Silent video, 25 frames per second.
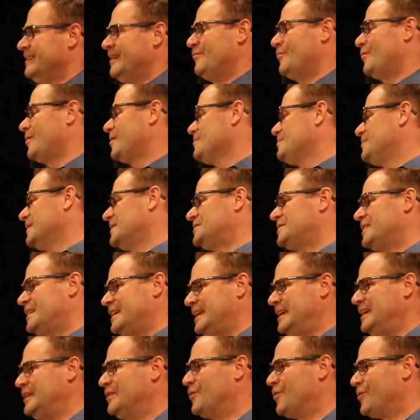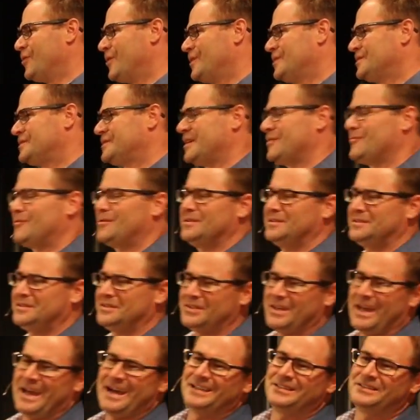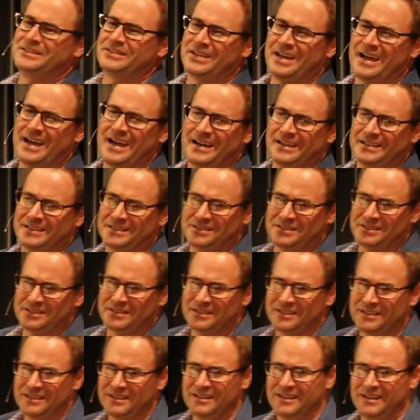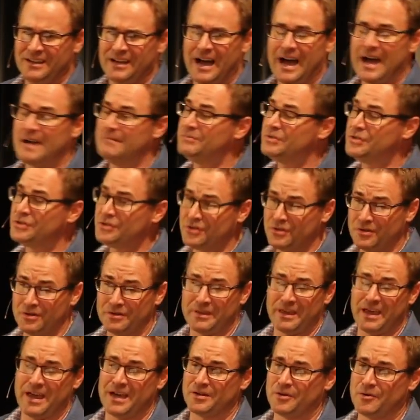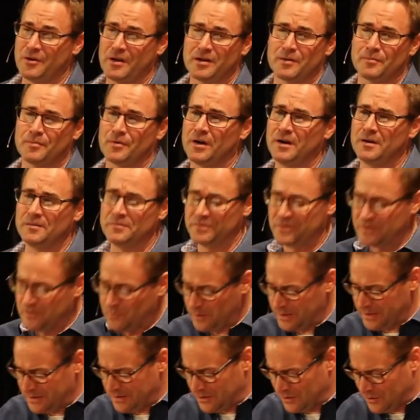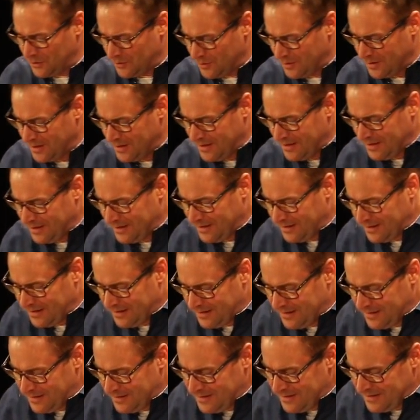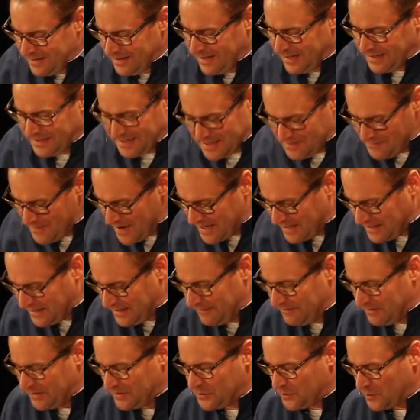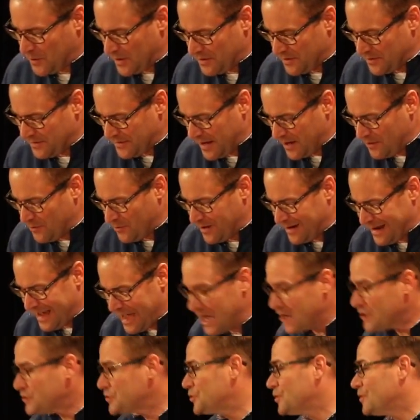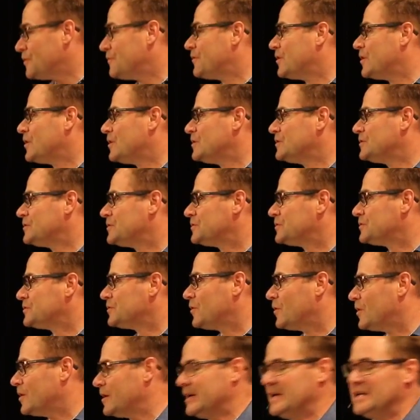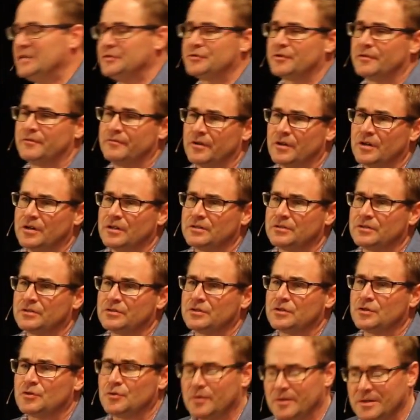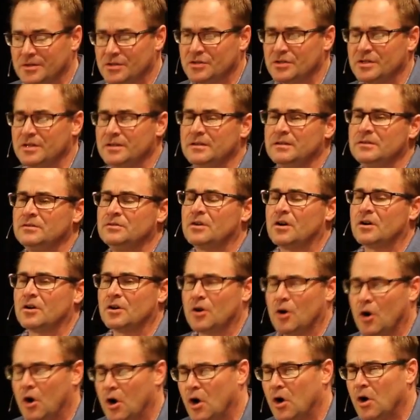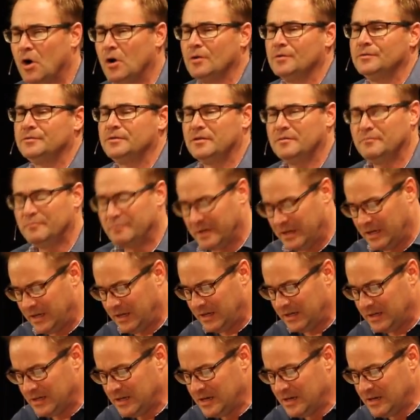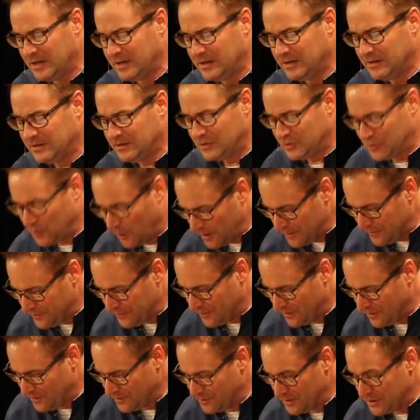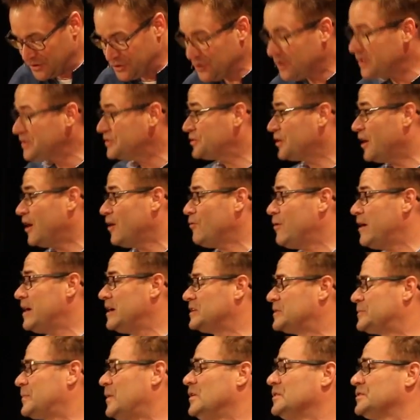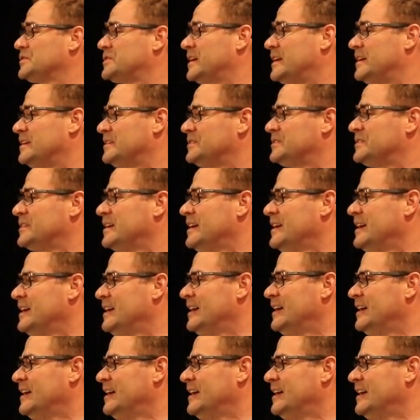They weren't a bunch of Eeyores. They weren't sad sacks. I'm sure they had greater problems than we do. It didn't make a difference whether they were extroverts or introverts. Christians are called to be joyful. Rejoice always, Paul says.